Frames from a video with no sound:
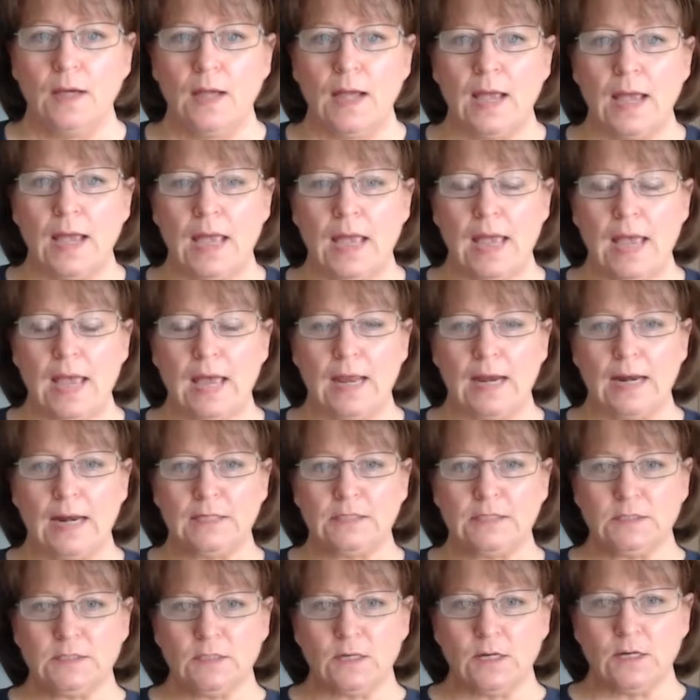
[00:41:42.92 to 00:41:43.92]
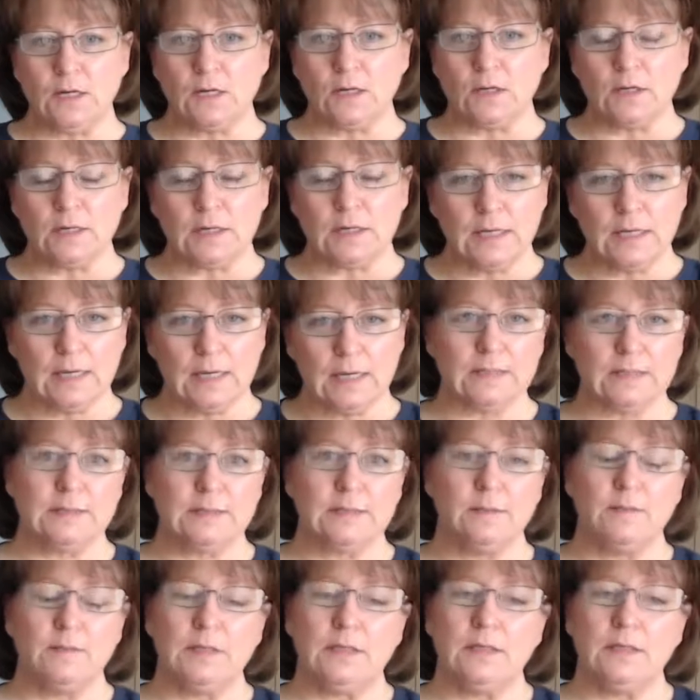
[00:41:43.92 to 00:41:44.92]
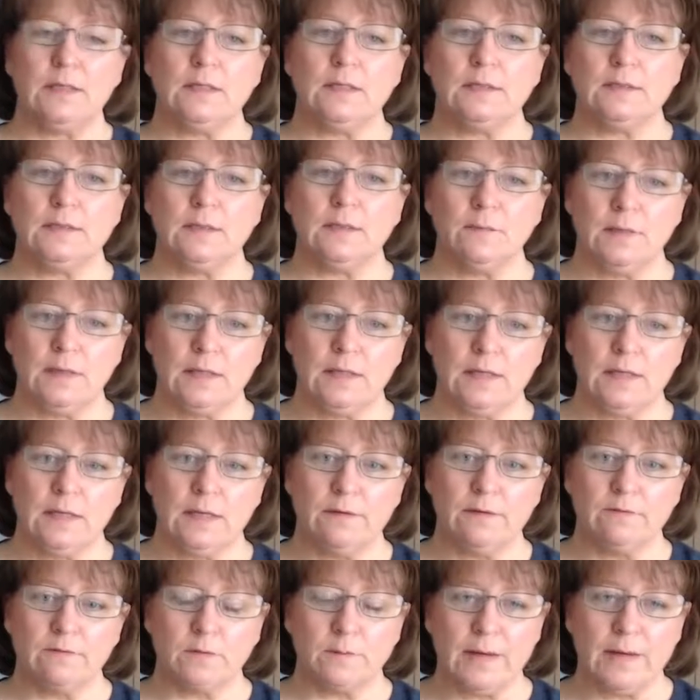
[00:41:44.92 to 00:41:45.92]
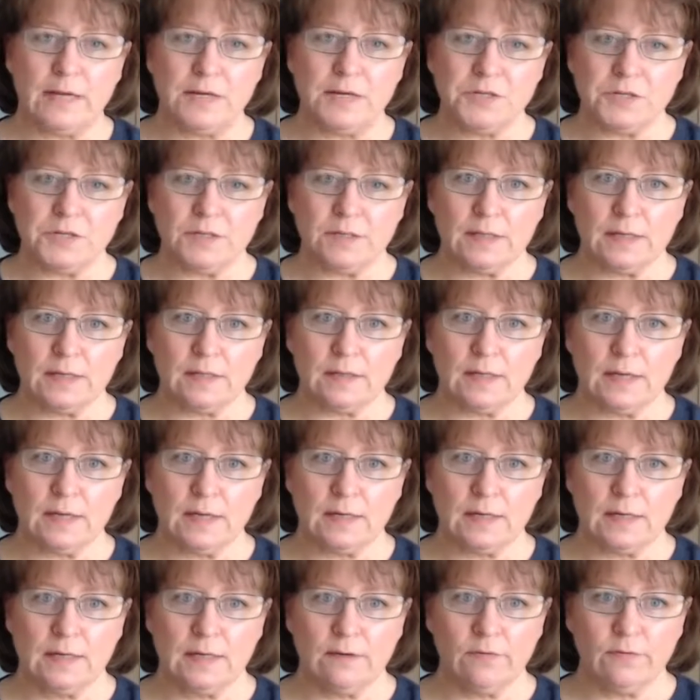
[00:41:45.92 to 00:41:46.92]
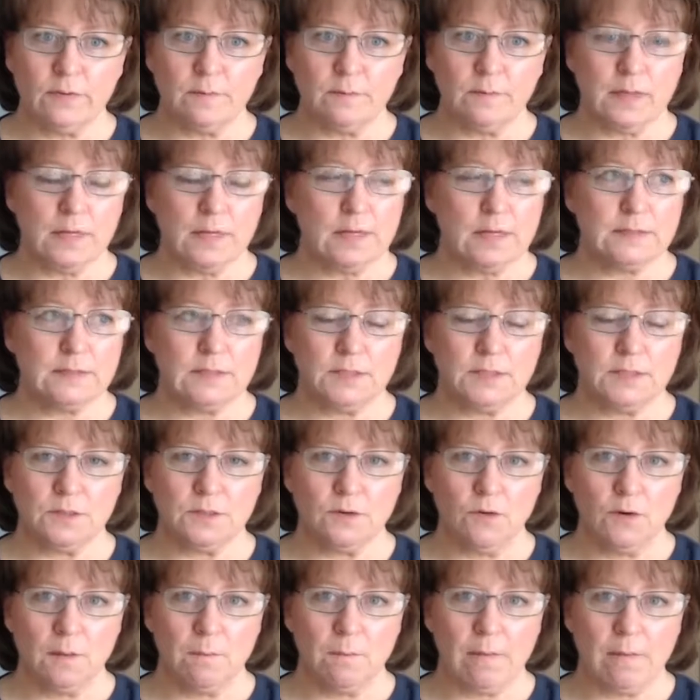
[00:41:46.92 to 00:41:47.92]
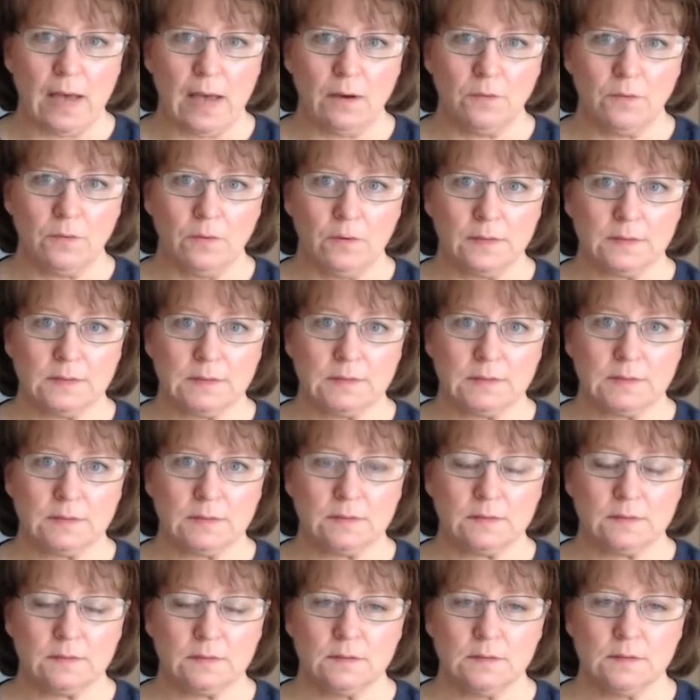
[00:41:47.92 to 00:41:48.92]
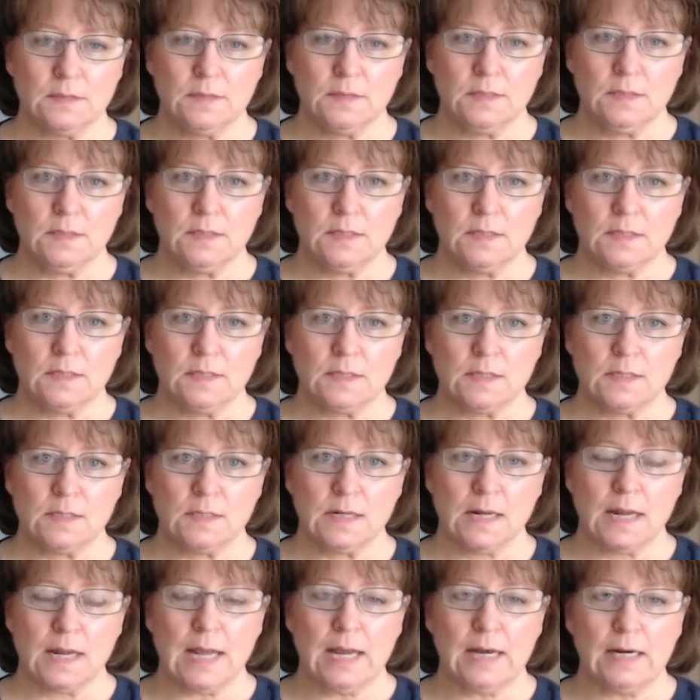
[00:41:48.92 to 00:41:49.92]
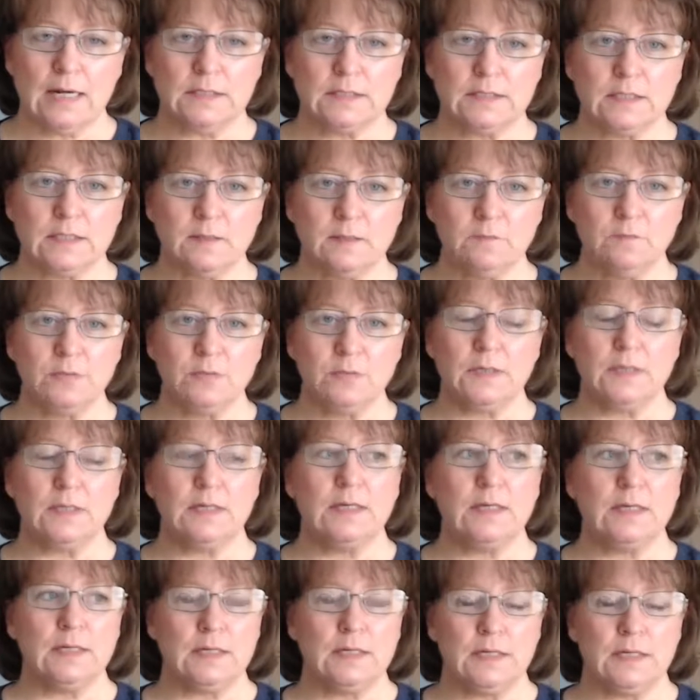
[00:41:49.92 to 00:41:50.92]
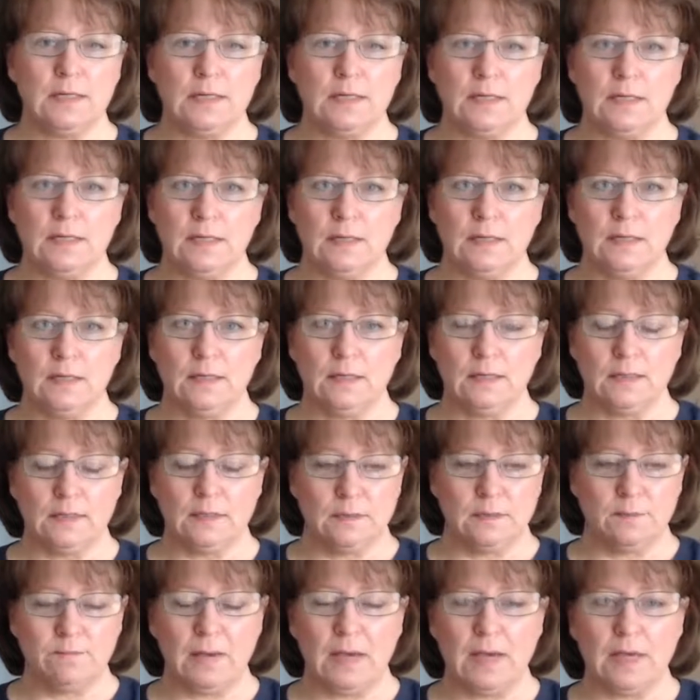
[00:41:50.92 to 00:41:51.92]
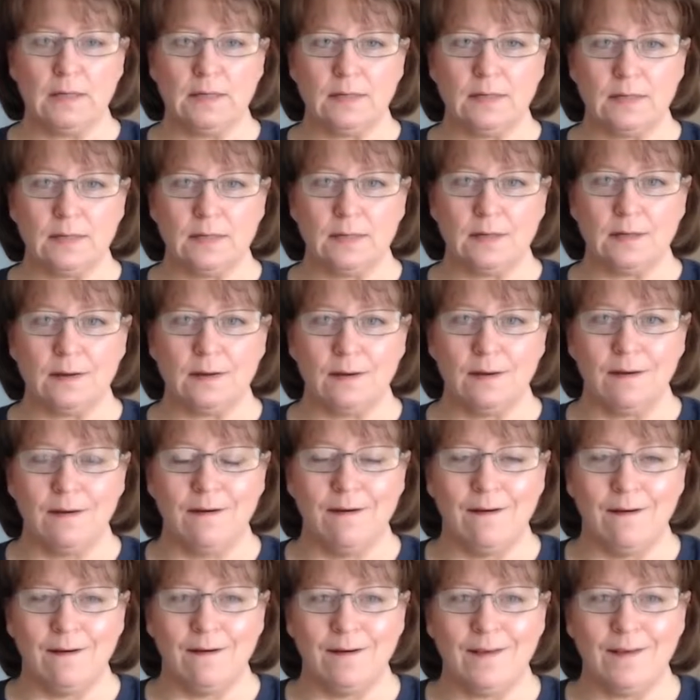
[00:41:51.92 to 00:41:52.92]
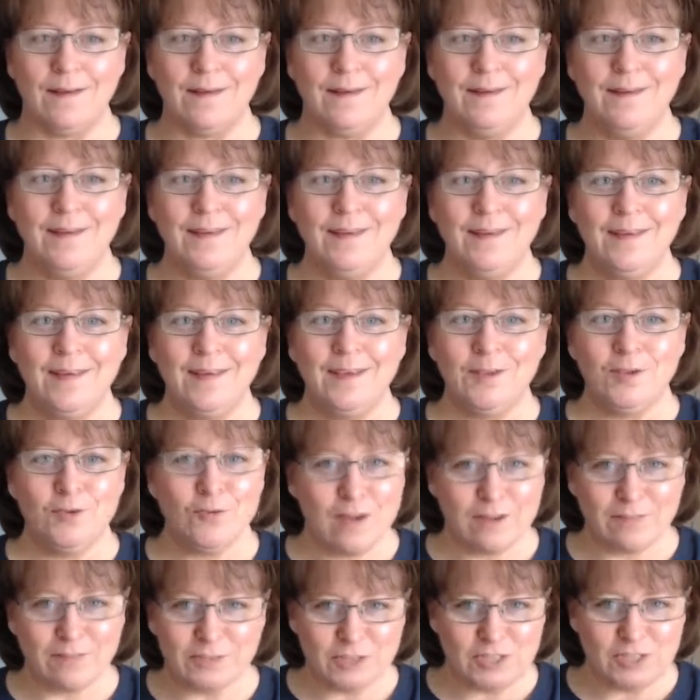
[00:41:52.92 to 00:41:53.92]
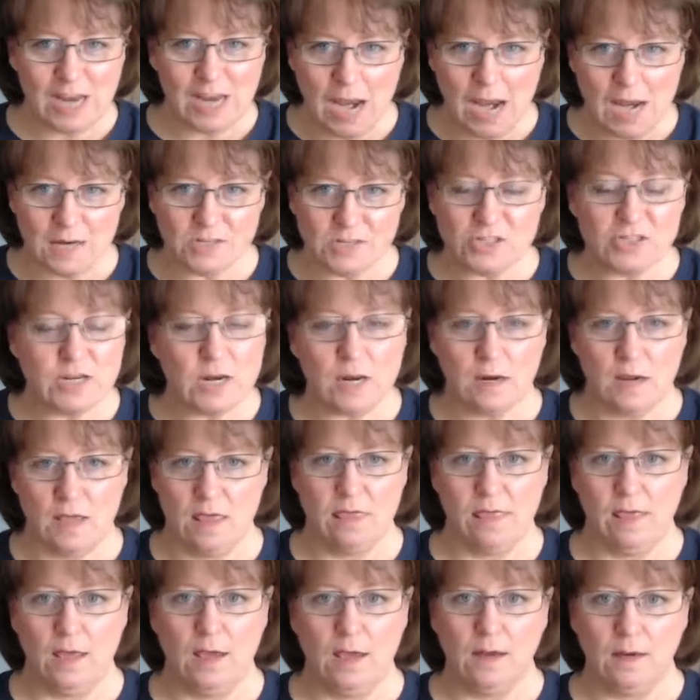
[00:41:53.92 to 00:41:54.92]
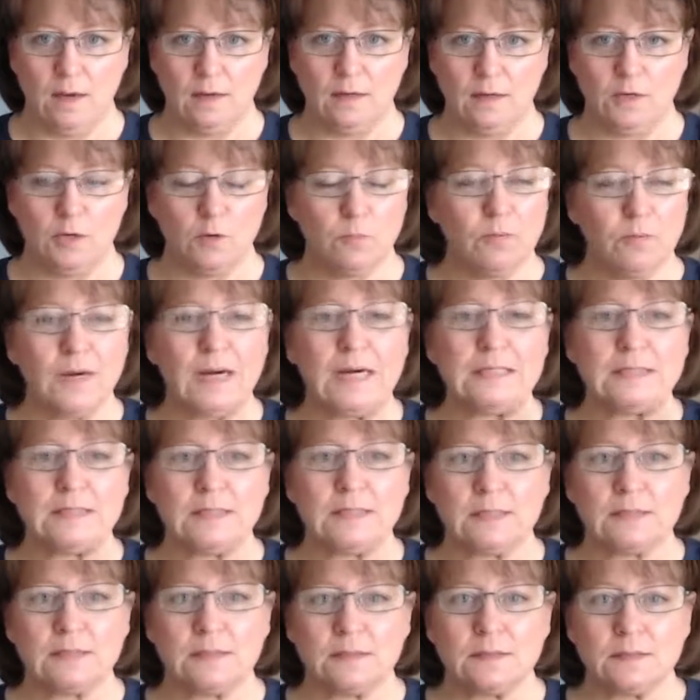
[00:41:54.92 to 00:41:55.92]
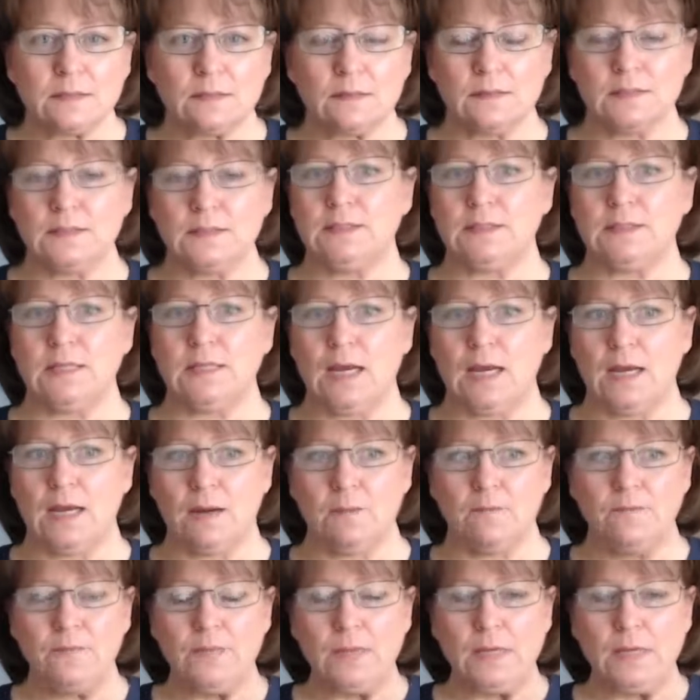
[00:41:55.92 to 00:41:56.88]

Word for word: and I started looking at some of the some of the information that they had given me. I said, "You're going backwards," and it's completely dependent on you haven't changed anything. Your processes are the same,